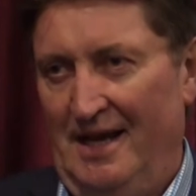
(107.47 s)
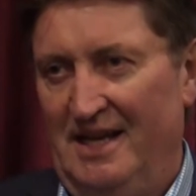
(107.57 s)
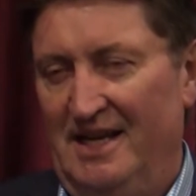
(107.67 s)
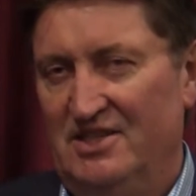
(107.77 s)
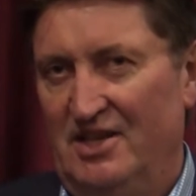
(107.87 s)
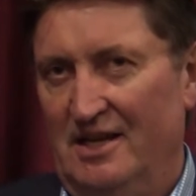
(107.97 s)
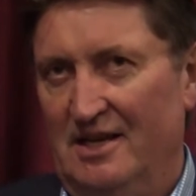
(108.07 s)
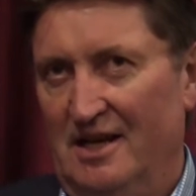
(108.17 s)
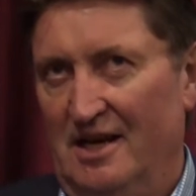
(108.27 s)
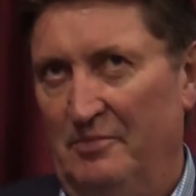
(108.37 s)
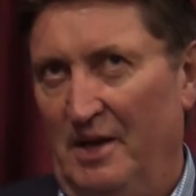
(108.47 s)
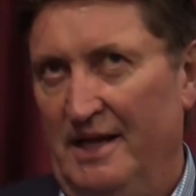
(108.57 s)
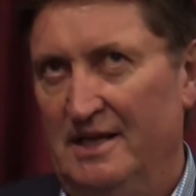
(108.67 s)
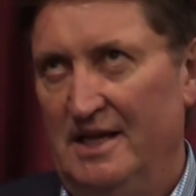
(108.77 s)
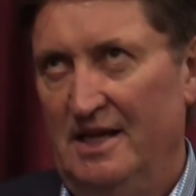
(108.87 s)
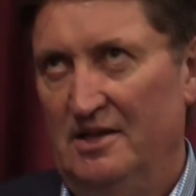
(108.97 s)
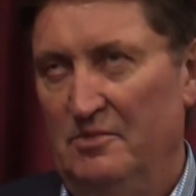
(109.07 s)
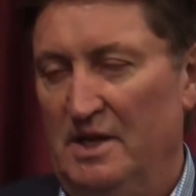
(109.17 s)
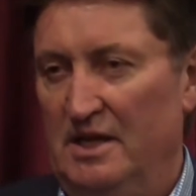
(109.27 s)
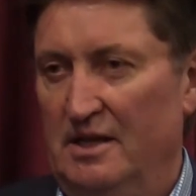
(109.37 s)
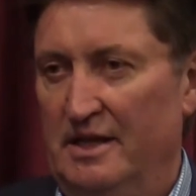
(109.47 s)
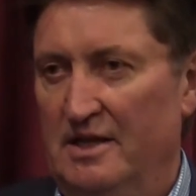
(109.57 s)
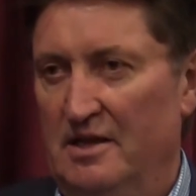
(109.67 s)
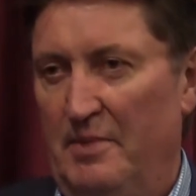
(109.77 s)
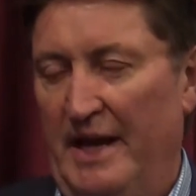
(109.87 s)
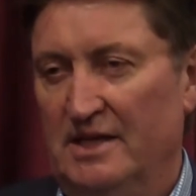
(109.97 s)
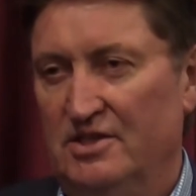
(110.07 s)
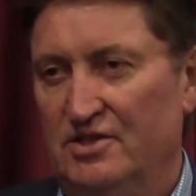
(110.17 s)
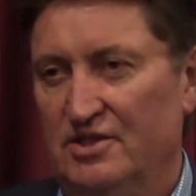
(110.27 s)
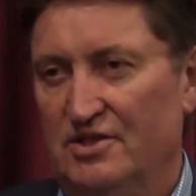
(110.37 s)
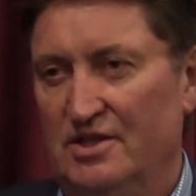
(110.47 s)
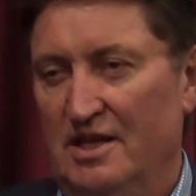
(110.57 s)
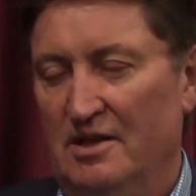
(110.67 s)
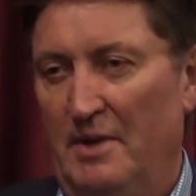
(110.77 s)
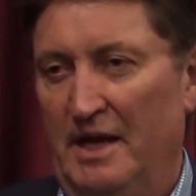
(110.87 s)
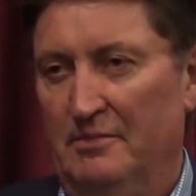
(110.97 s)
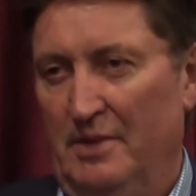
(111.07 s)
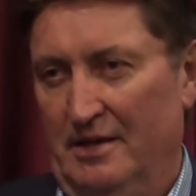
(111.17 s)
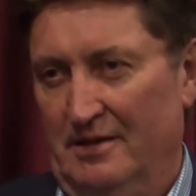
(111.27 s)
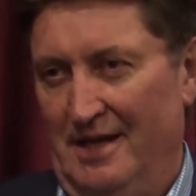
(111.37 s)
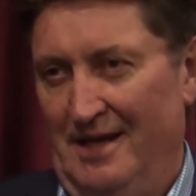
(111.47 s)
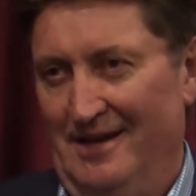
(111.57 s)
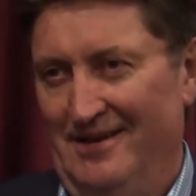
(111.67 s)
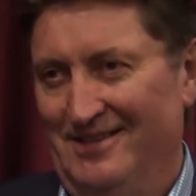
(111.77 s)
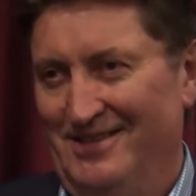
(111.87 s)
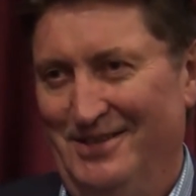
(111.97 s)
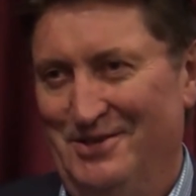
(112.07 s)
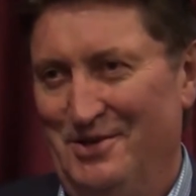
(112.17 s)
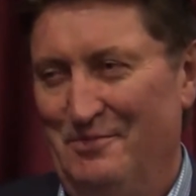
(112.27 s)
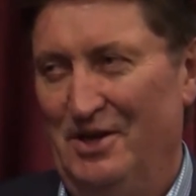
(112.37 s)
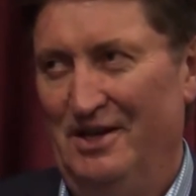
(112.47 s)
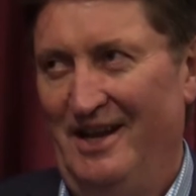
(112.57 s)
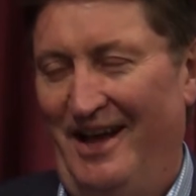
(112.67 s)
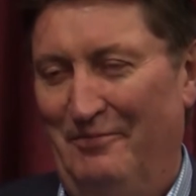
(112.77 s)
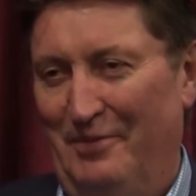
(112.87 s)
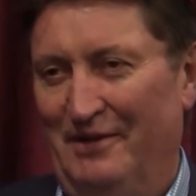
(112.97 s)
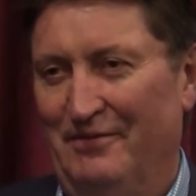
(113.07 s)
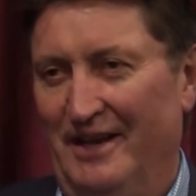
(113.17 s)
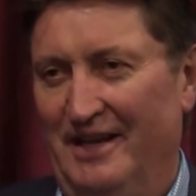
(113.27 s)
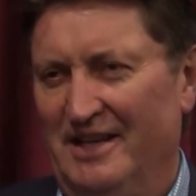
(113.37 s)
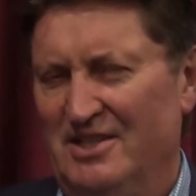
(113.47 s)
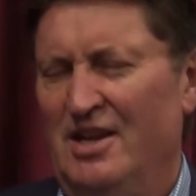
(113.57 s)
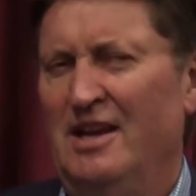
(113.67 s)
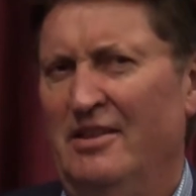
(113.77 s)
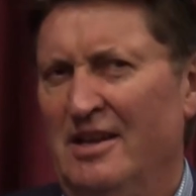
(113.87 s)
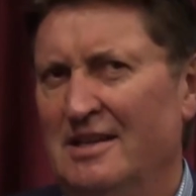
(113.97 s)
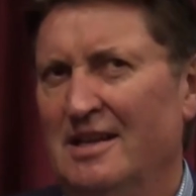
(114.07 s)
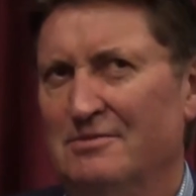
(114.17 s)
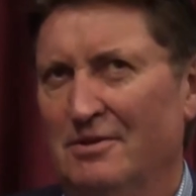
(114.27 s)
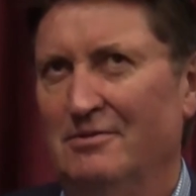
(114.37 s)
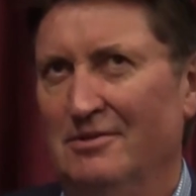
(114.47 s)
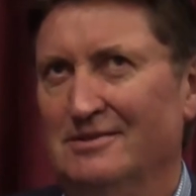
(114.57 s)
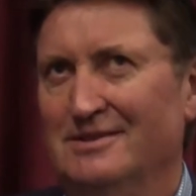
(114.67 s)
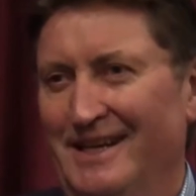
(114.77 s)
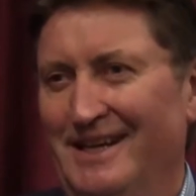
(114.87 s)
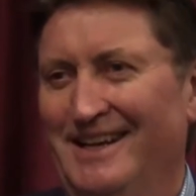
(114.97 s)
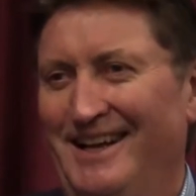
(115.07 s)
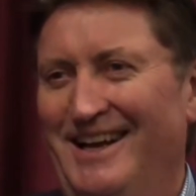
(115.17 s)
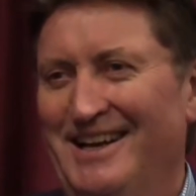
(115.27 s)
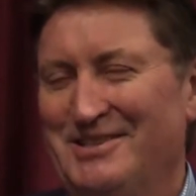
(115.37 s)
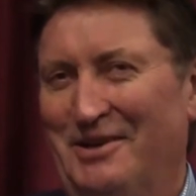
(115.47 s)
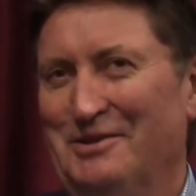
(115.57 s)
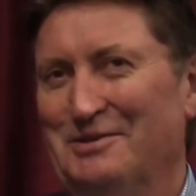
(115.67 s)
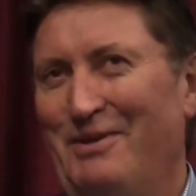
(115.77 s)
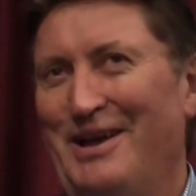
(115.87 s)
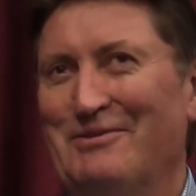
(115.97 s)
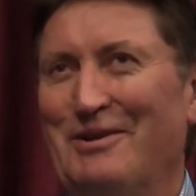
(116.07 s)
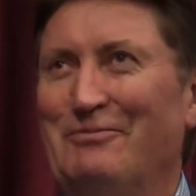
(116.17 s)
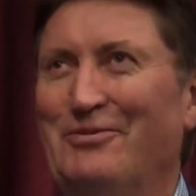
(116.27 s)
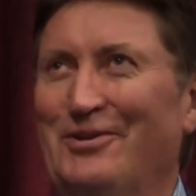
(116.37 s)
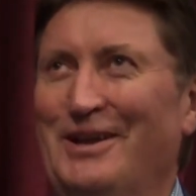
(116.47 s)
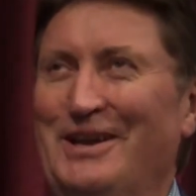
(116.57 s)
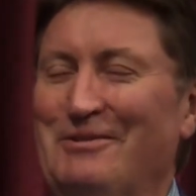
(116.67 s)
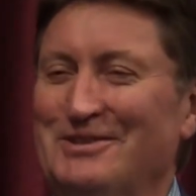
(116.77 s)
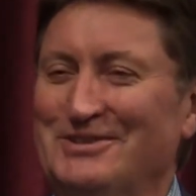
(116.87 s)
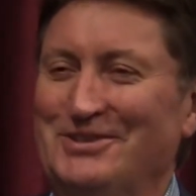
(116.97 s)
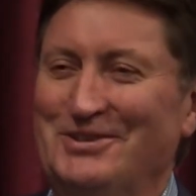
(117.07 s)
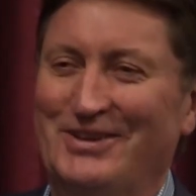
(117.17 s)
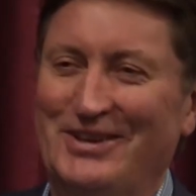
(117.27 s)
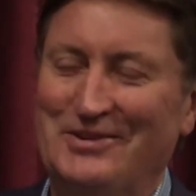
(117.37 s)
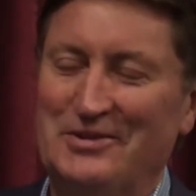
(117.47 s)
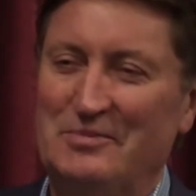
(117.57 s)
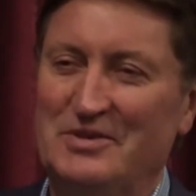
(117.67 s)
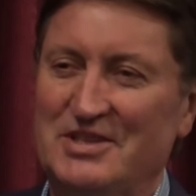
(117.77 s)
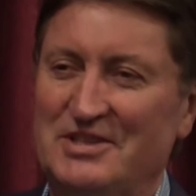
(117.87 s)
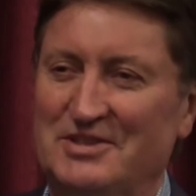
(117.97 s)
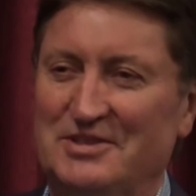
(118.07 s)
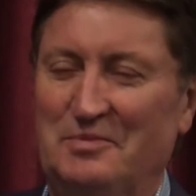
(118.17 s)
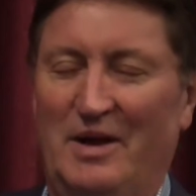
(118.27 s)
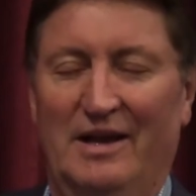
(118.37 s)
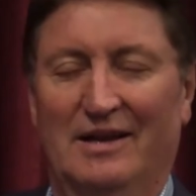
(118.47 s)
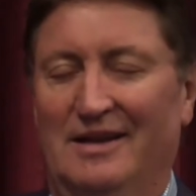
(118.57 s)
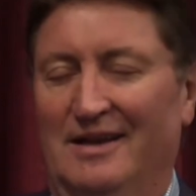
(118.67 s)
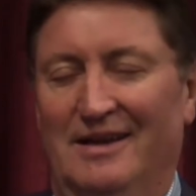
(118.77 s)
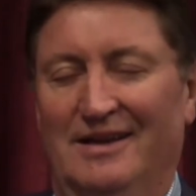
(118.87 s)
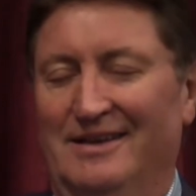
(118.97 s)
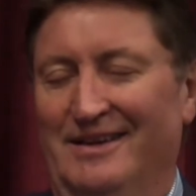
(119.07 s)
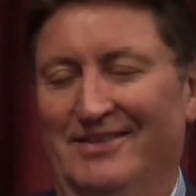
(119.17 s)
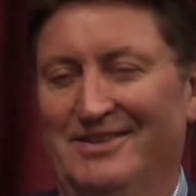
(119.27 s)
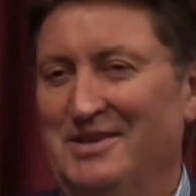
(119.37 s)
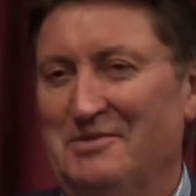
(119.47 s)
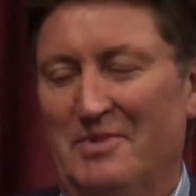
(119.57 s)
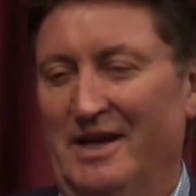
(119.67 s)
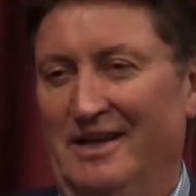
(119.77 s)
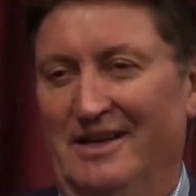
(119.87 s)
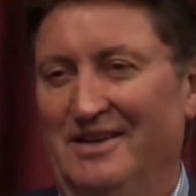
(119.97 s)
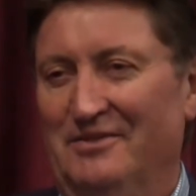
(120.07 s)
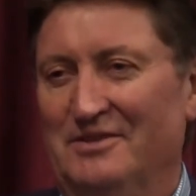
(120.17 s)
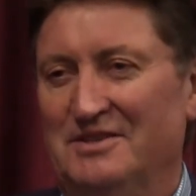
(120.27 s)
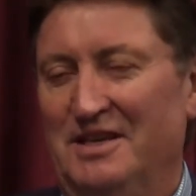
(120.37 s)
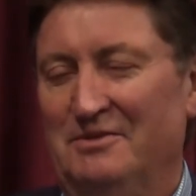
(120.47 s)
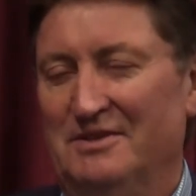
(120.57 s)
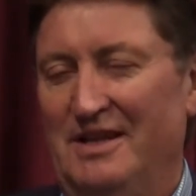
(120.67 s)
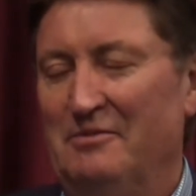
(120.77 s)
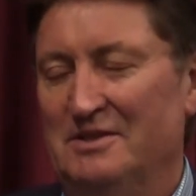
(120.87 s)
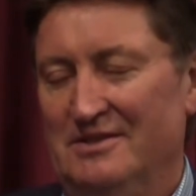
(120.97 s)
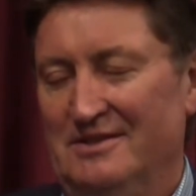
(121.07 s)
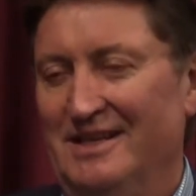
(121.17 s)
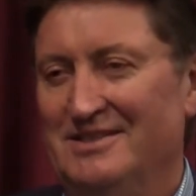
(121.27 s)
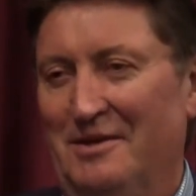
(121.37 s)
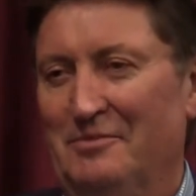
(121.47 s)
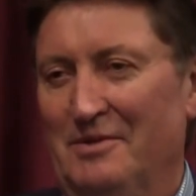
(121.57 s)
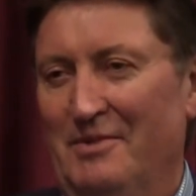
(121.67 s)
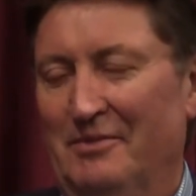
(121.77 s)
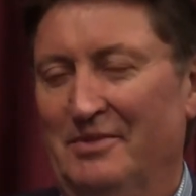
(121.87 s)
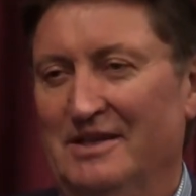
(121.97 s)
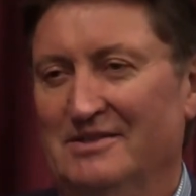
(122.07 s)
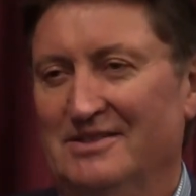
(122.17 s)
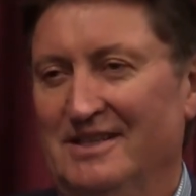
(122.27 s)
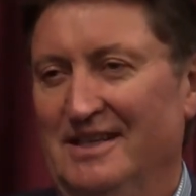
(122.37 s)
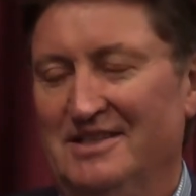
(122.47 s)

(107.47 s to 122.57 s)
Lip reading: And he said, I played down the middle in the back, just near the main bloke there. And I said, you mean half-back flank? And he said, yeah, I think that's what it was, yeah. So he was playing rep footy and he wasn't too clear on the positions, but it didn't make any difference. That summed him up because he